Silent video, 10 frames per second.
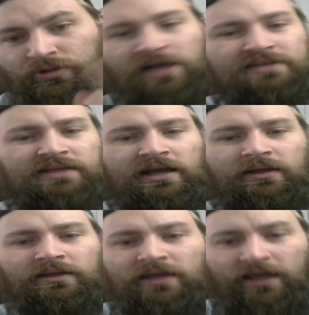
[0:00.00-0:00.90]
guys
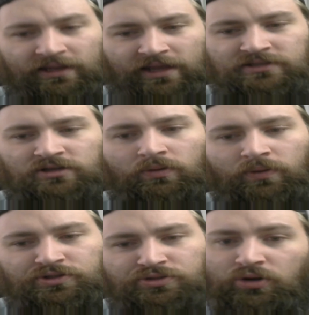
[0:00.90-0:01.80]
got, and as
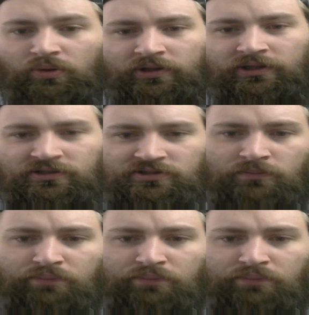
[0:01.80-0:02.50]
always, you know what it is.